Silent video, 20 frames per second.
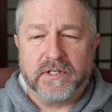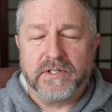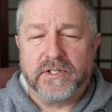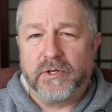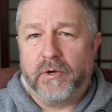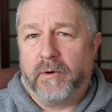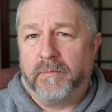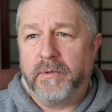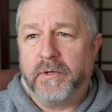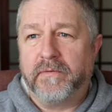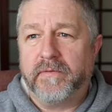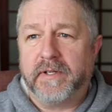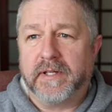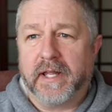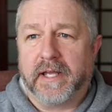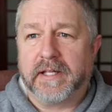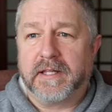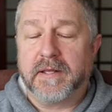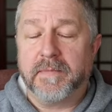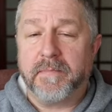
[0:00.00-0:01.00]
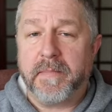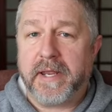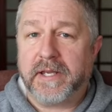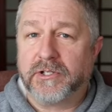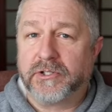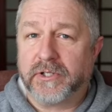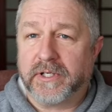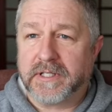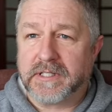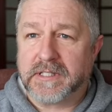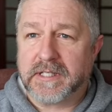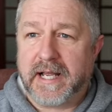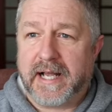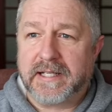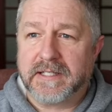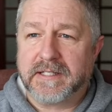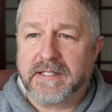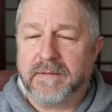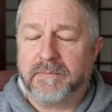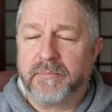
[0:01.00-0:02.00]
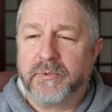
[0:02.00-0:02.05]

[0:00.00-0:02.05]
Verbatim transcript: So a movie like The Matrix has some